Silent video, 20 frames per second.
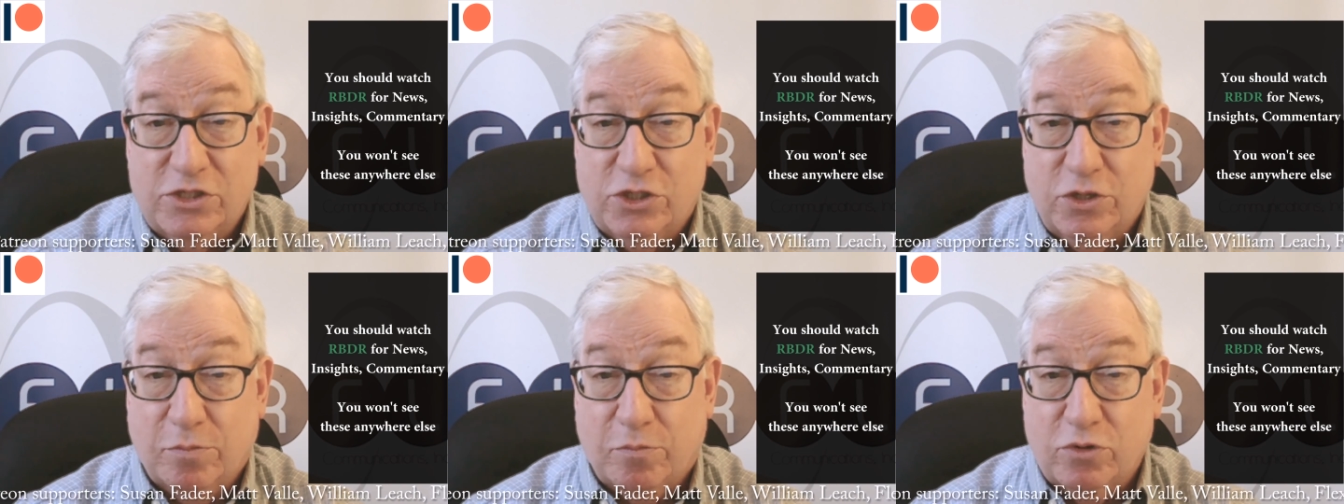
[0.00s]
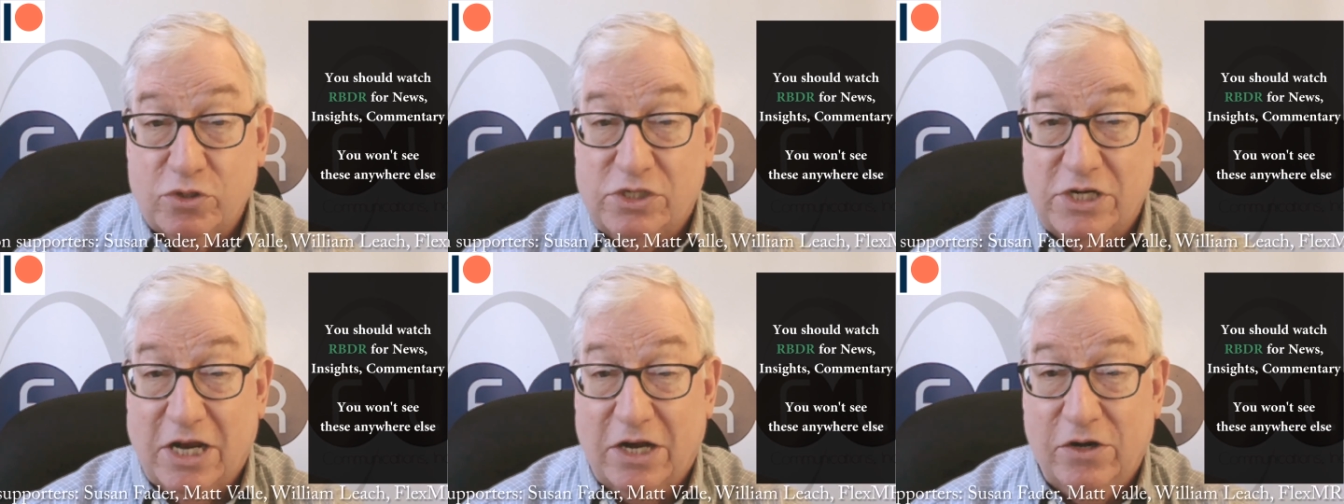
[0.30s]
to
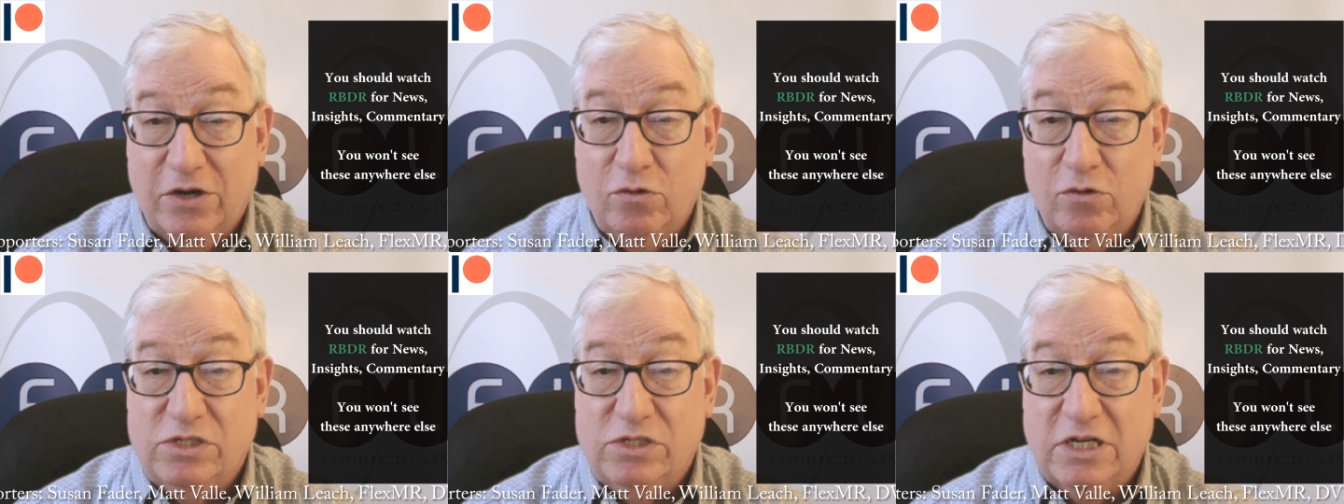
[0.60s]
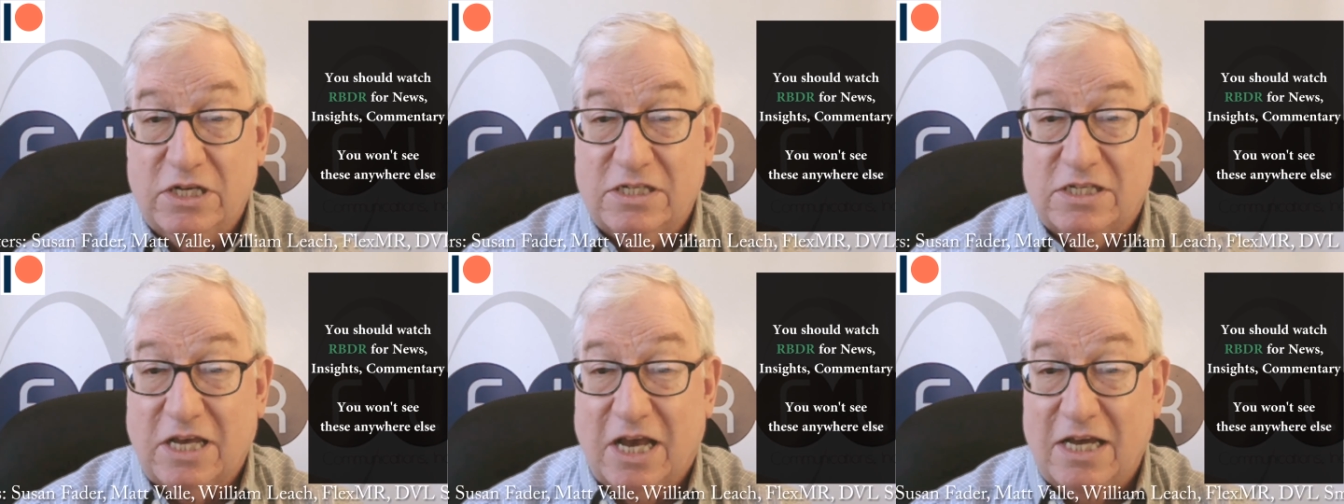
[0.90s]
present news
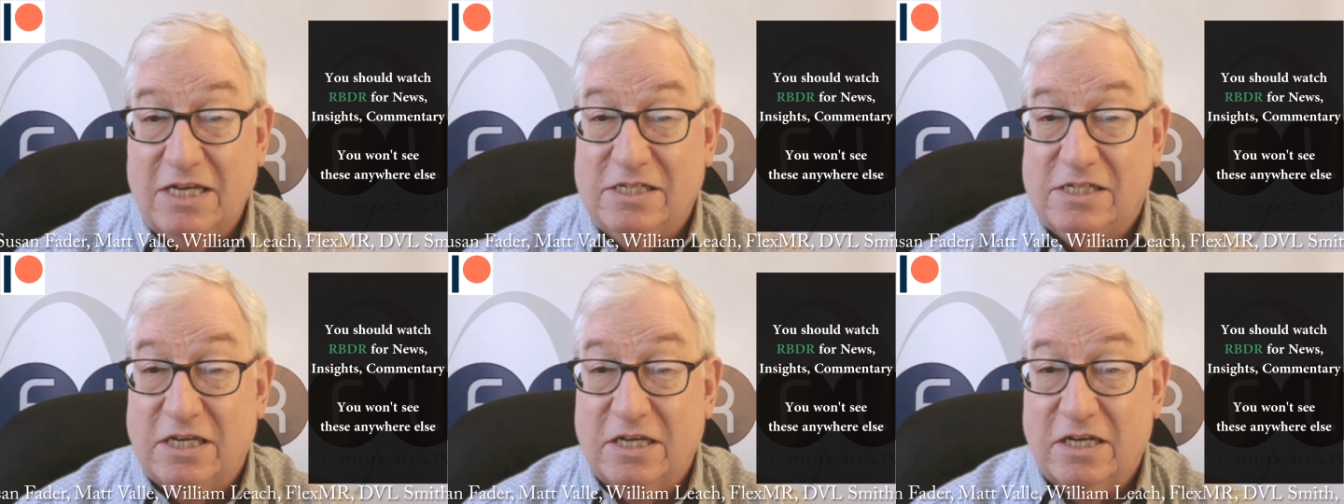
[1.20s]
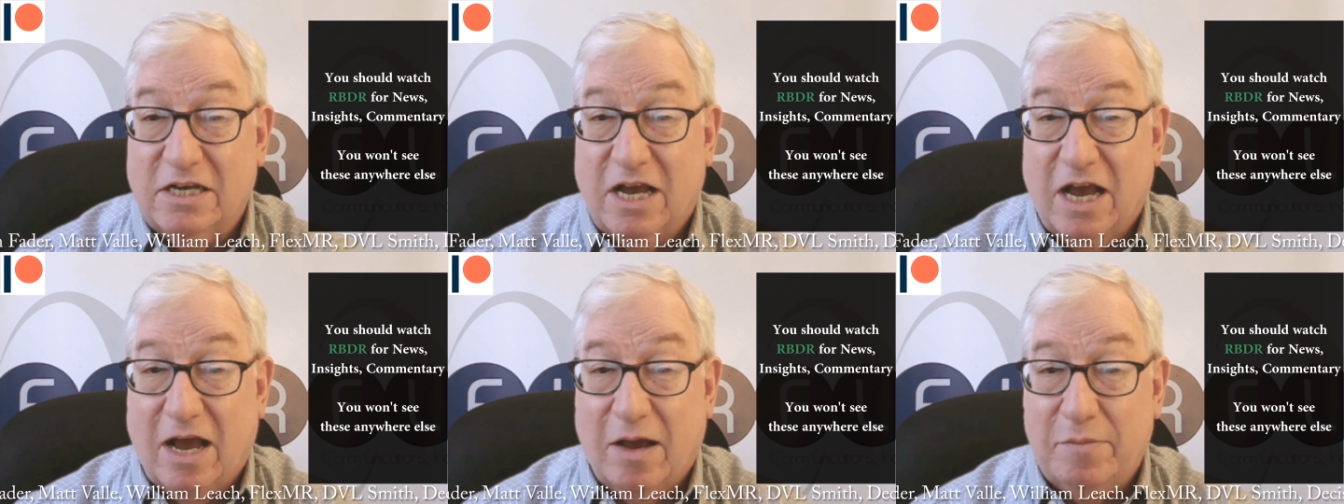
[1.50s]
insights
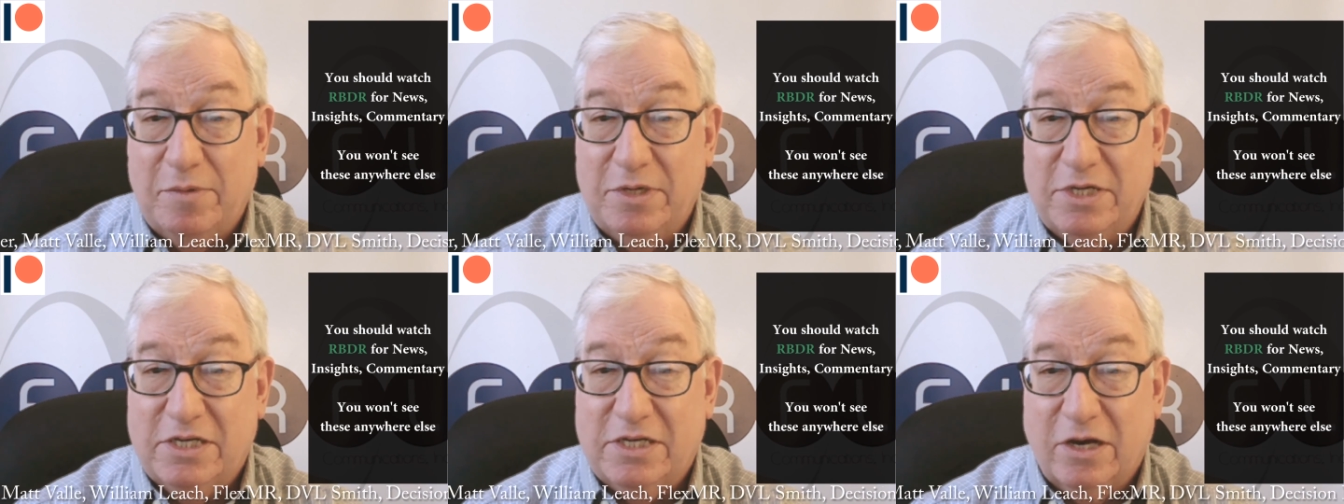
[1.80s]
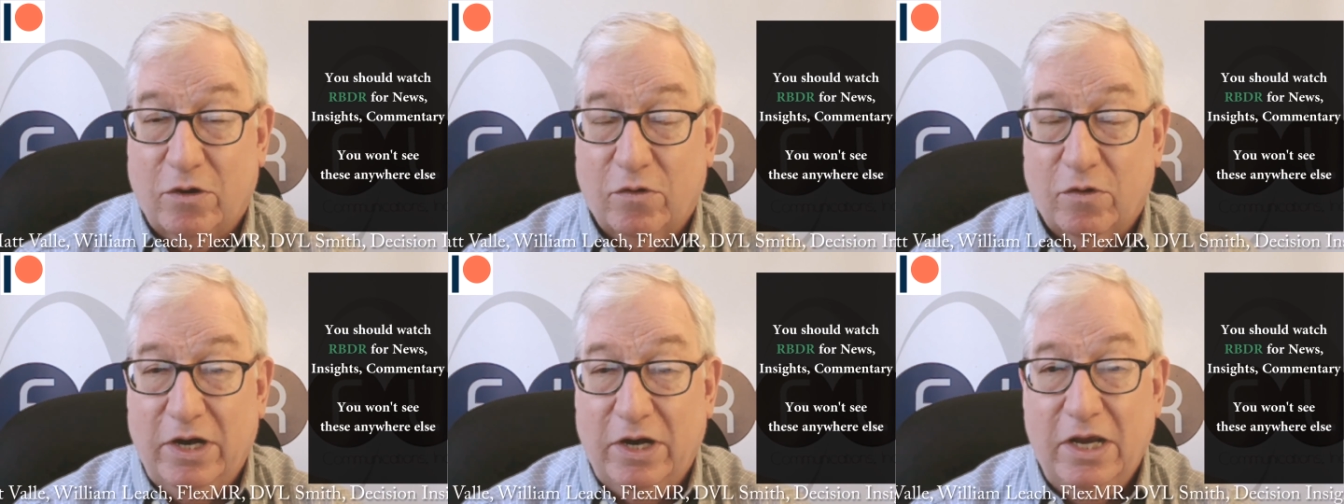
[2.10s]
and
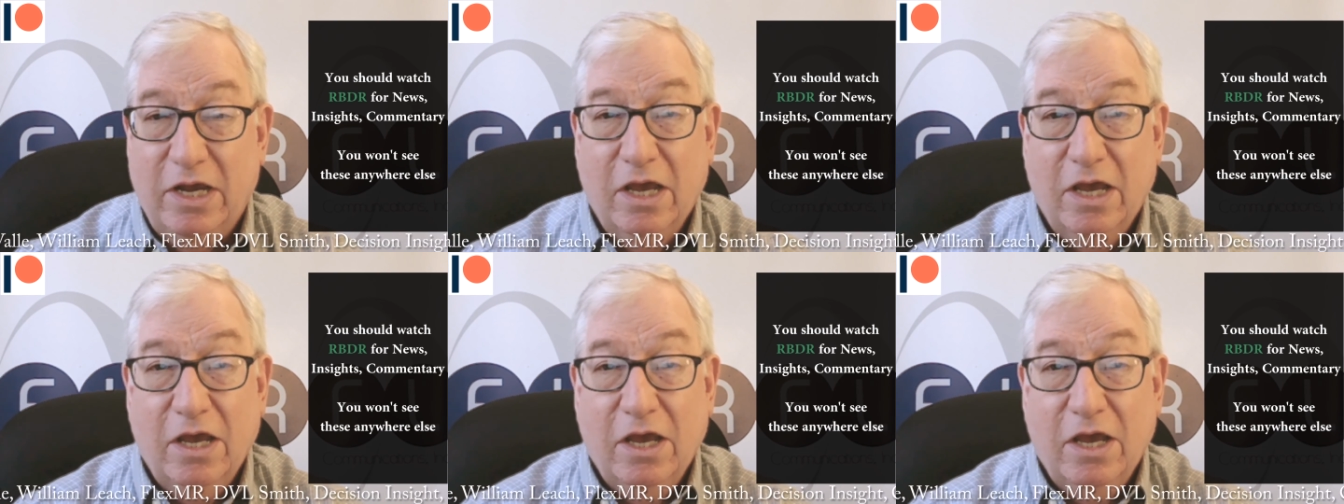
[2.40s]
commentary